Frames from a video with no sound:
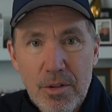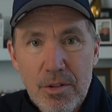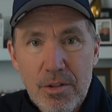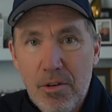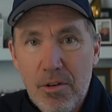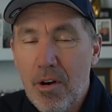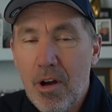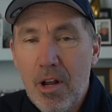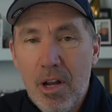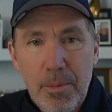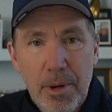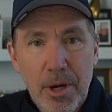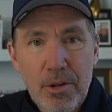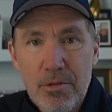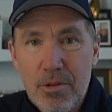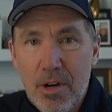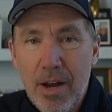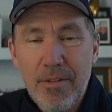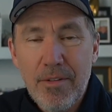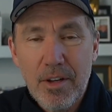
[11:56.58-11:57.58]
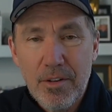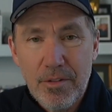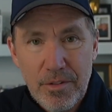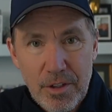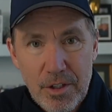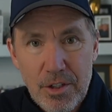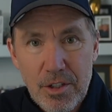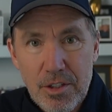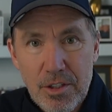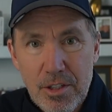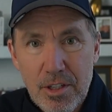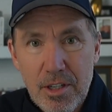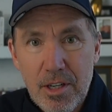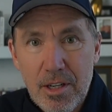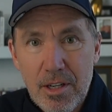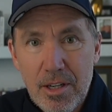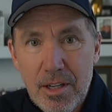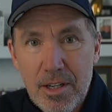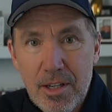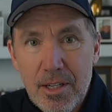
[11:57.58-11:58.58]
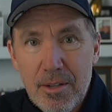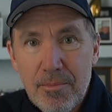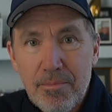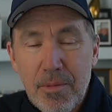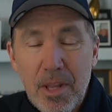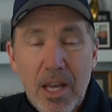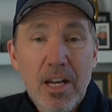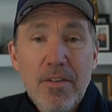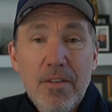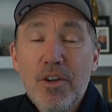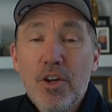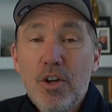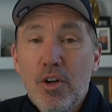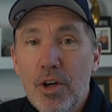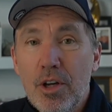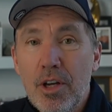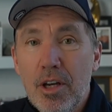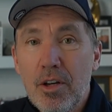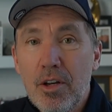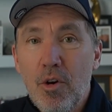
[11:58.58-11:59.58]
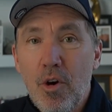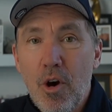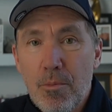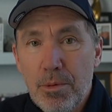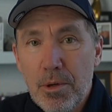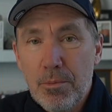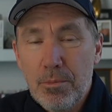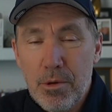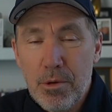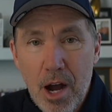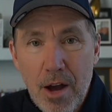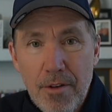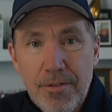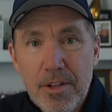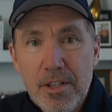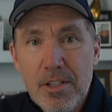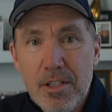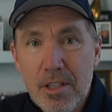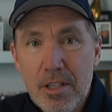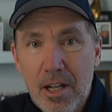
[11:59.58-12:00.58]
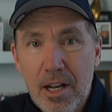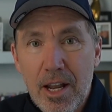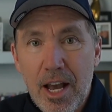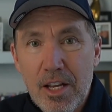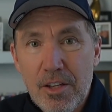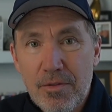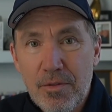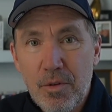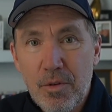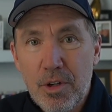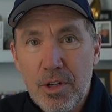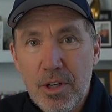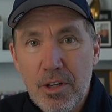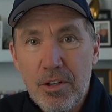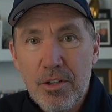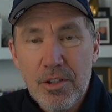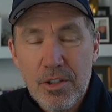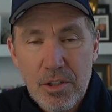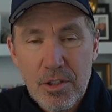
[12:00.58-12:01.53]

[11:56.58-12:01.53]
are all about driving efficiency. And if you look at corporate profits in the last 4 years,